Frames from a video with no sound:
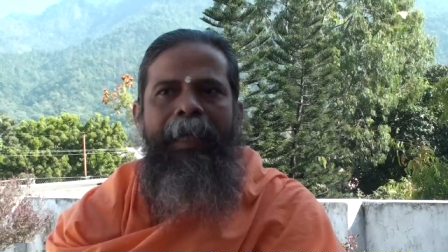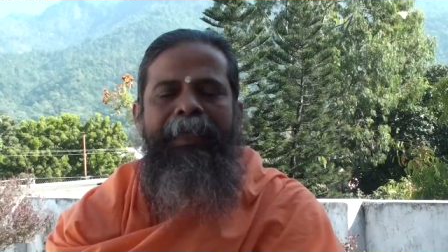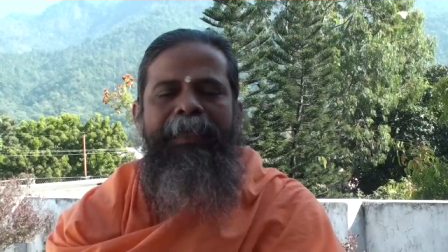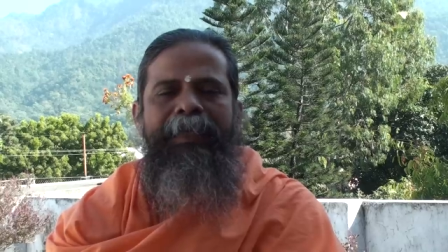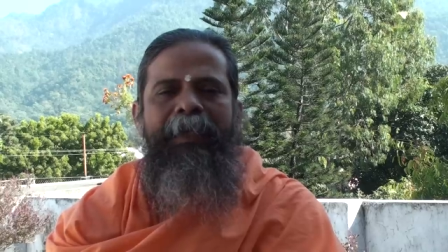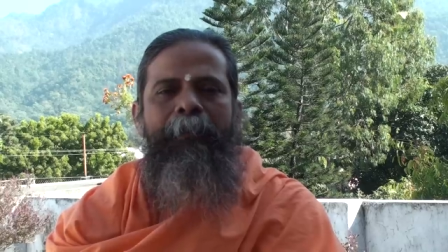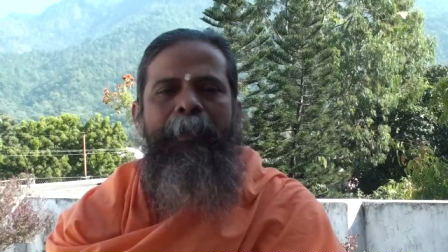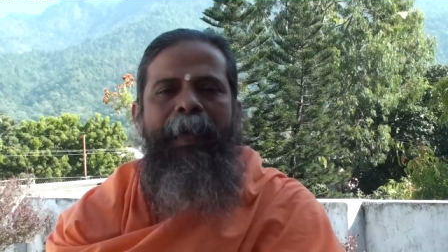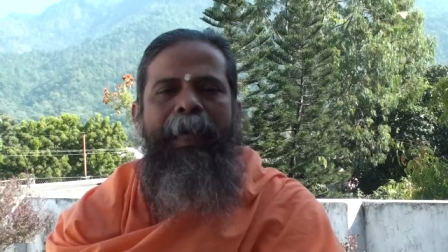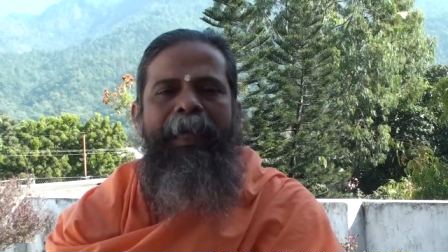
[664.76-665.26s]
is
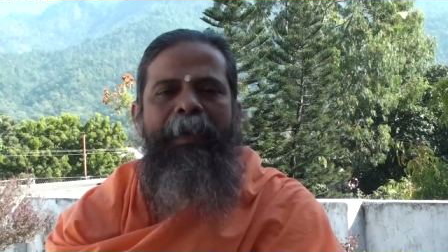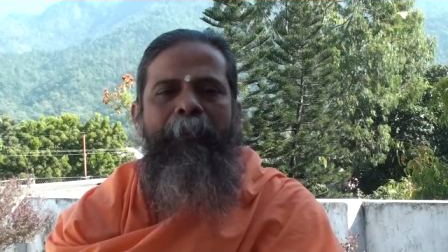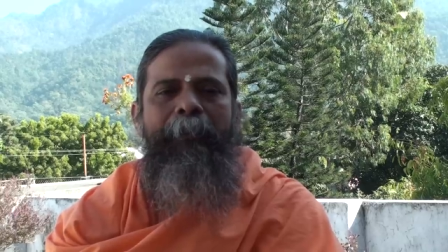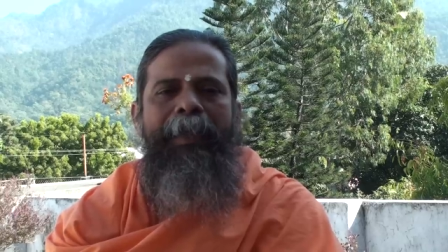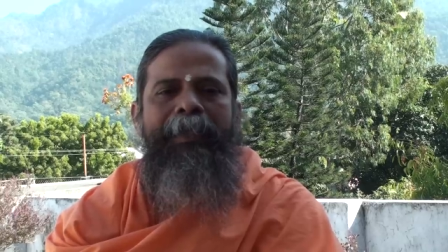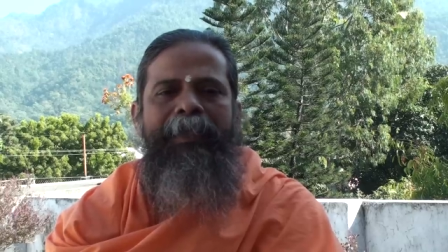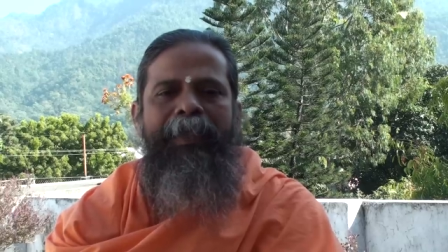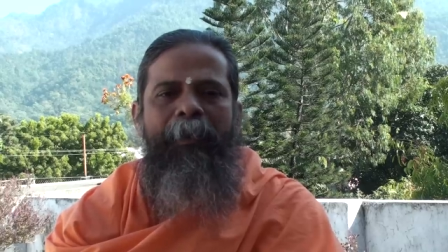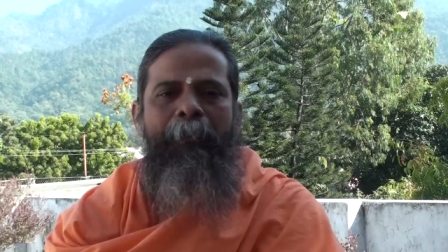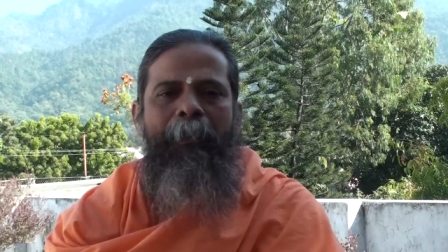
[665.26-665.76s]
the very
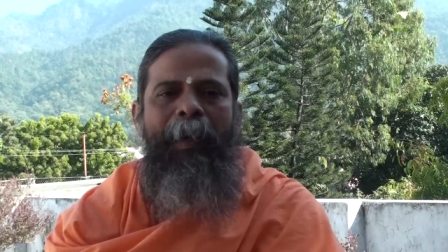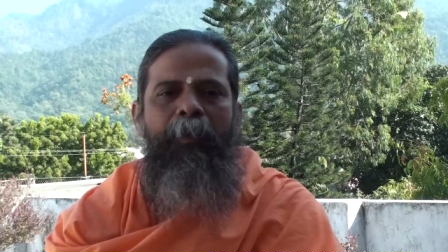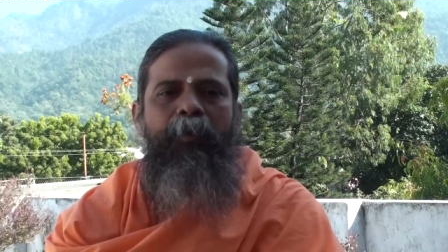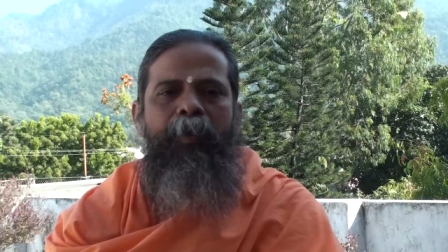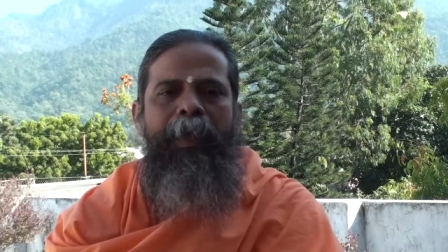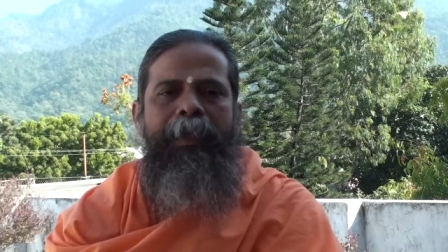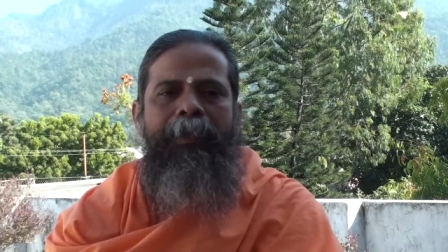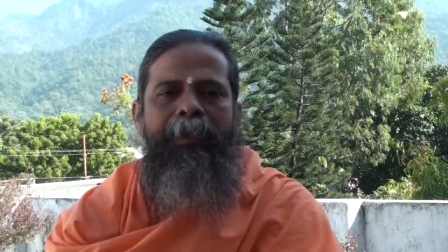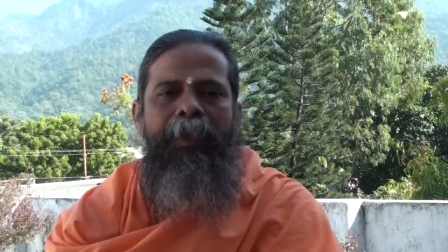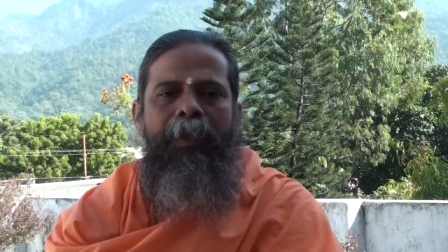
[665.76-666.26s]
basic
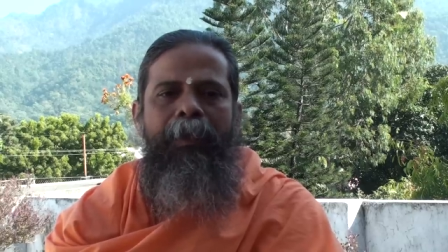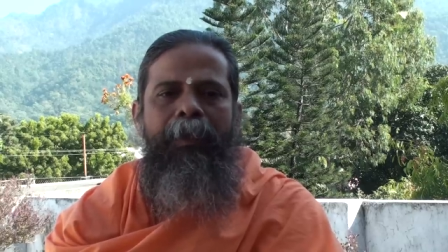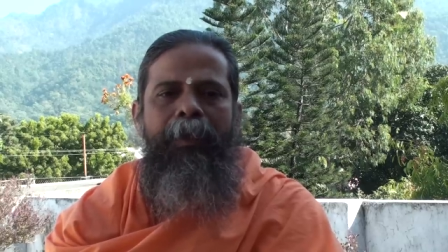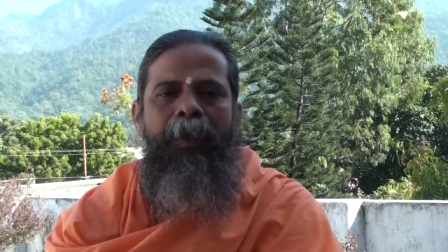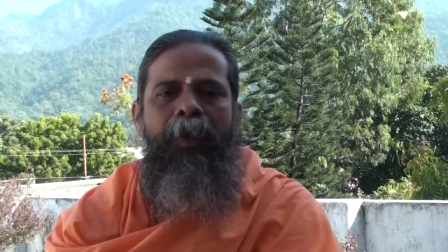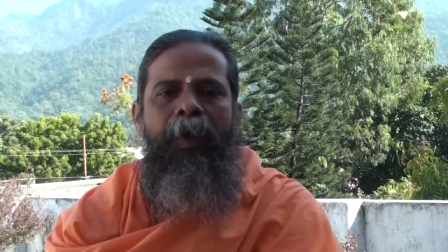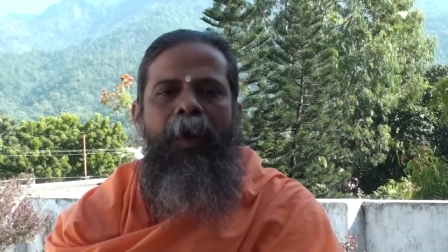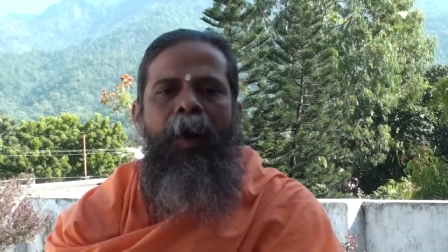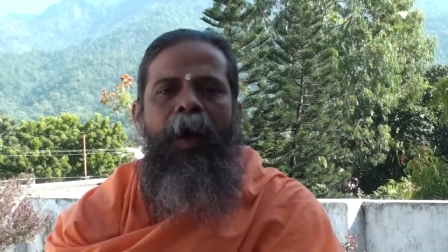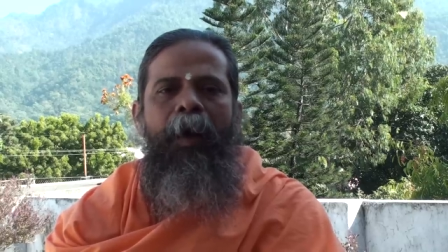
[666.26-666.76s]
foundation
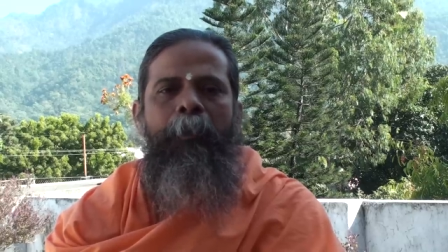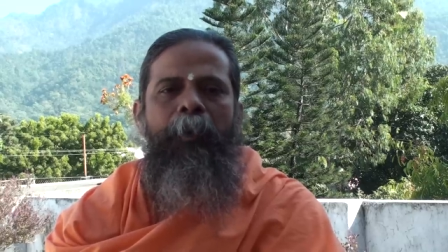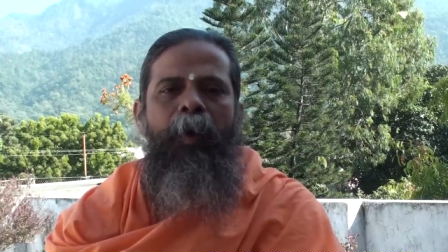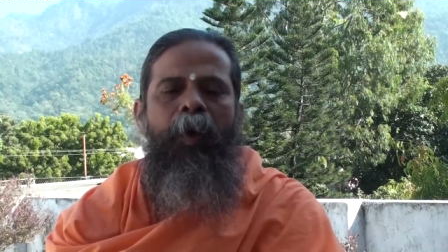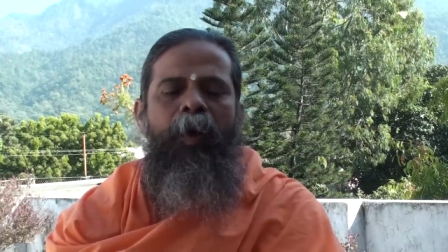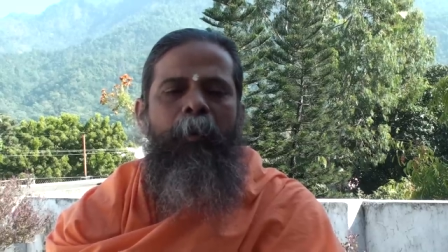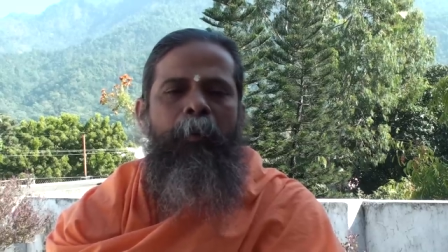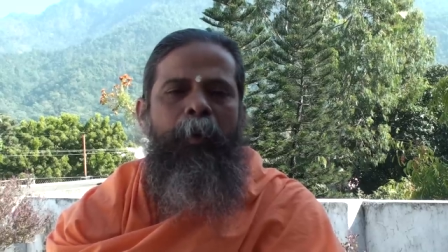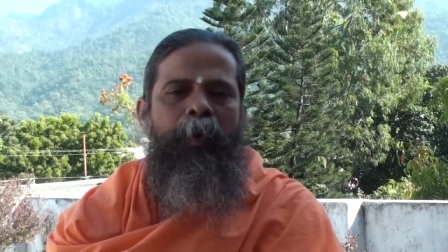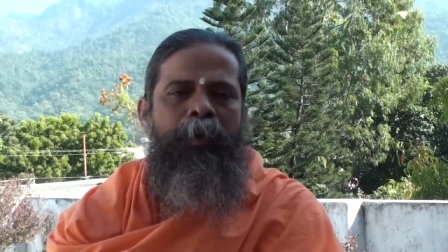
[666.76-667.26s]
of
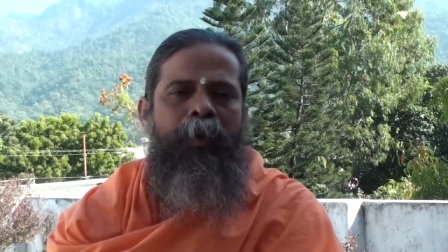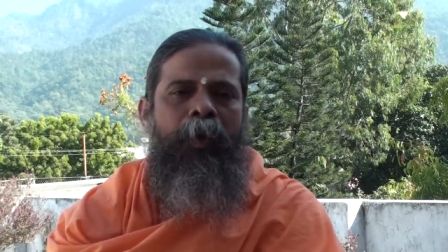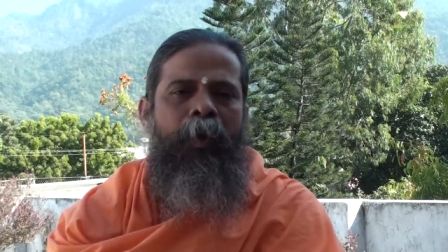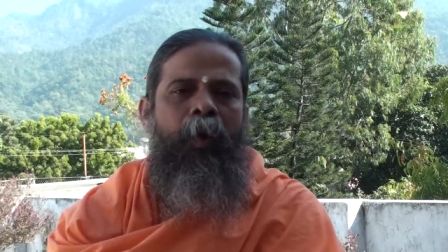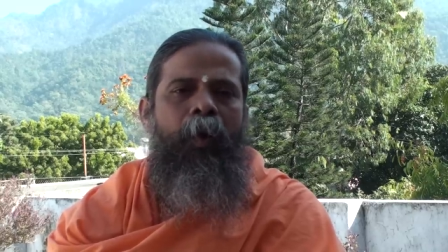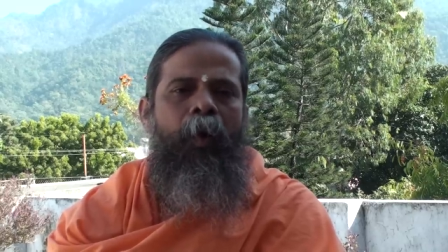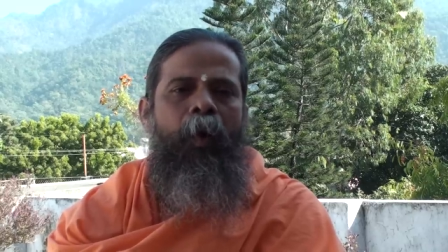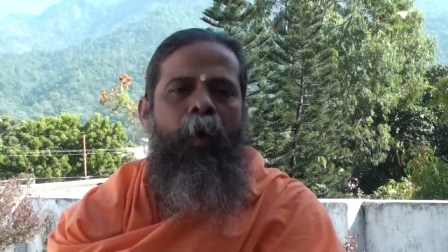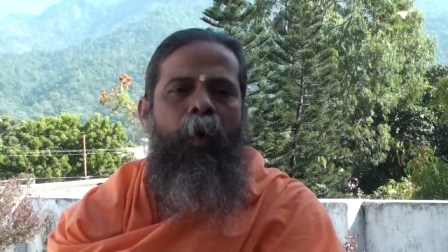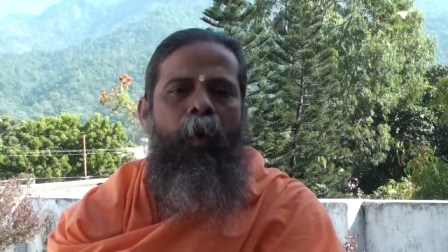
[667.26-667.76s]
almost
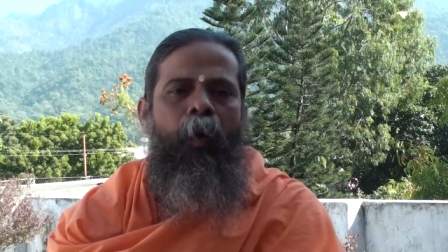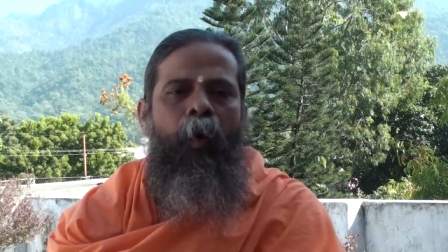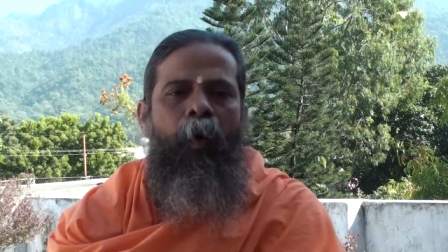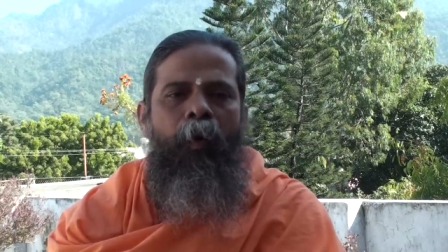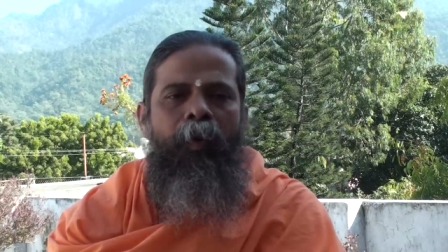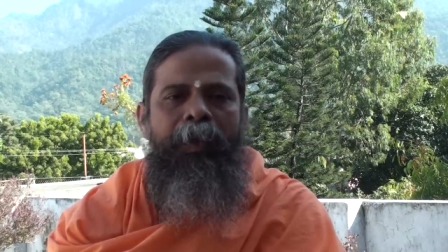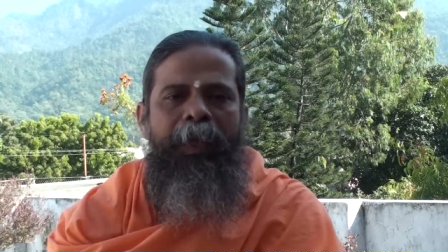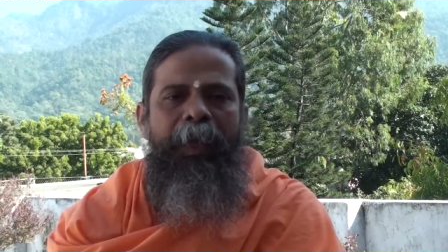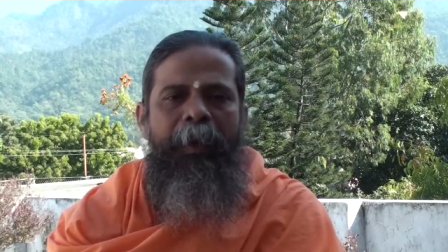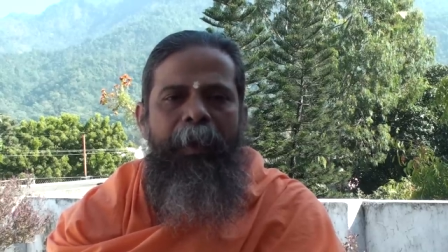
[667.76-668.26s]

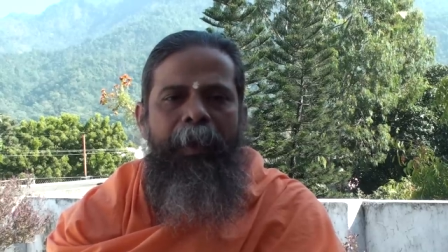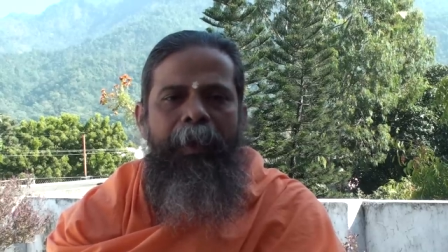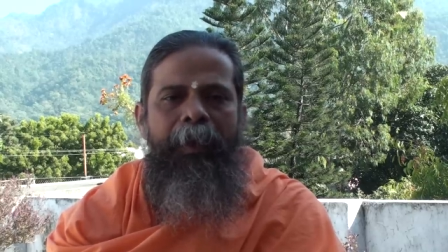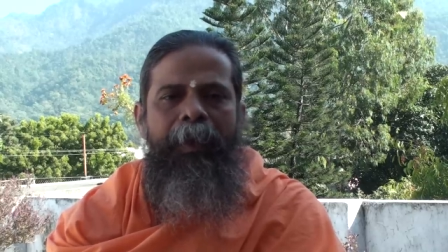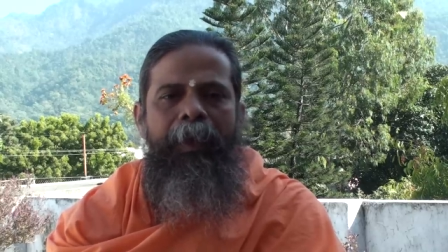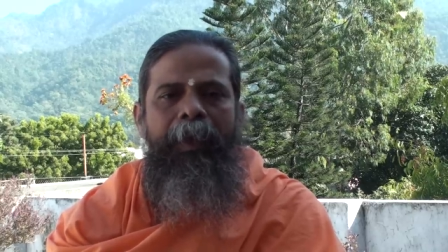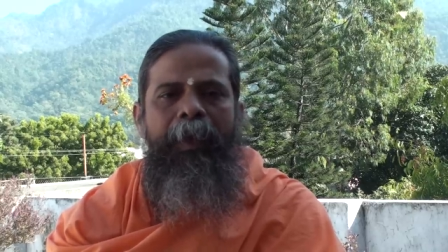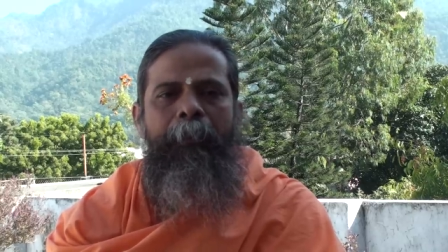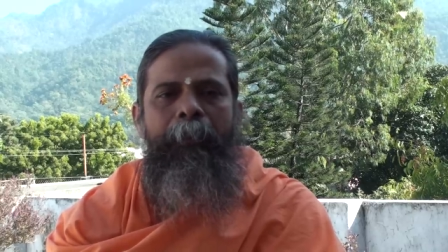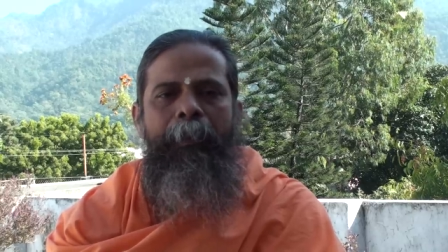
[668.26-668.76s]
all the
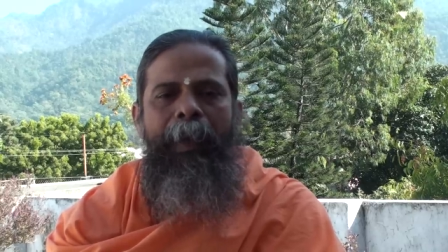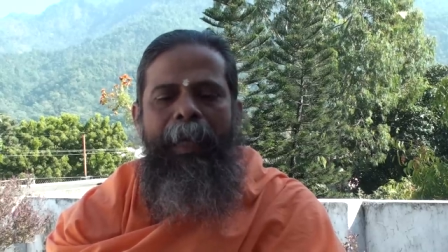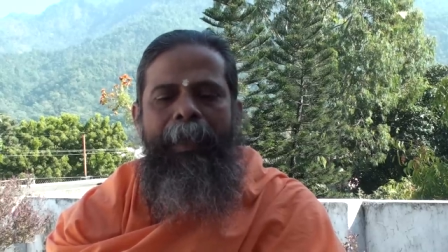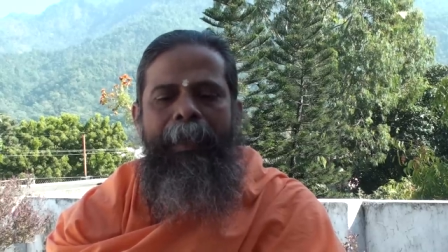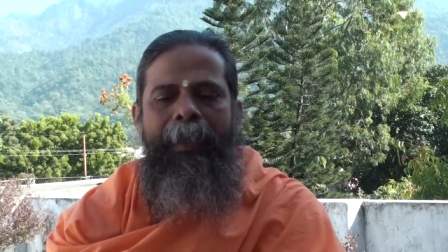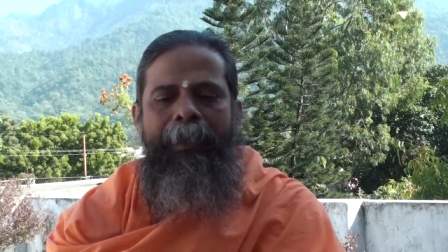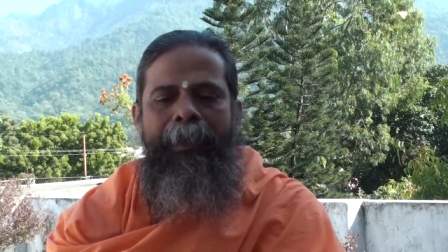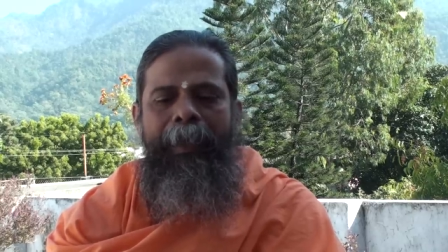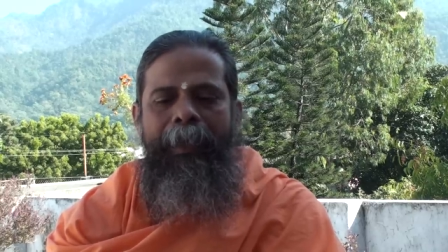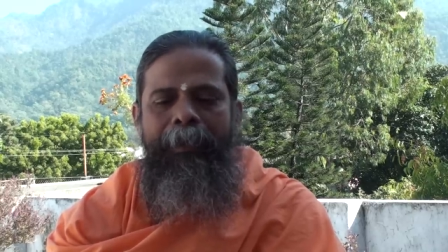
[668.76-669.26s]

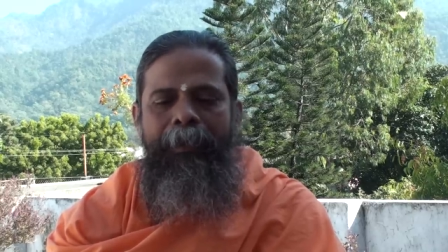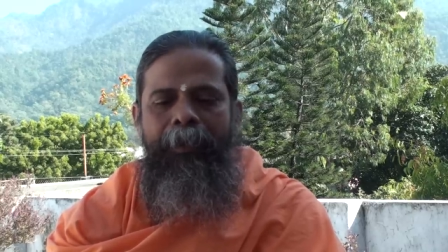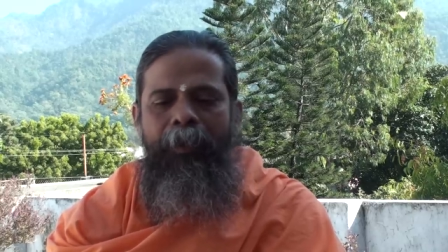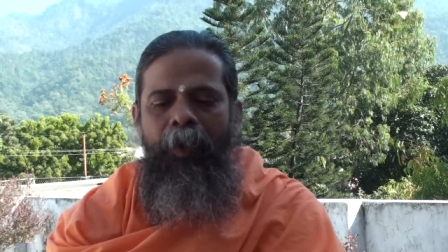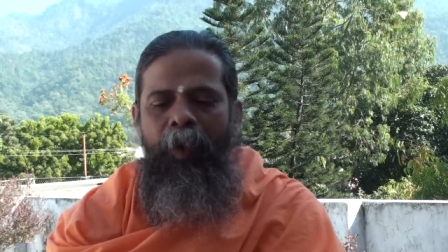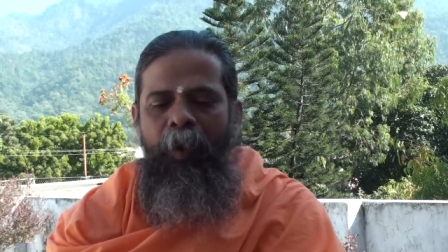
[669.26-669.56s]
practices.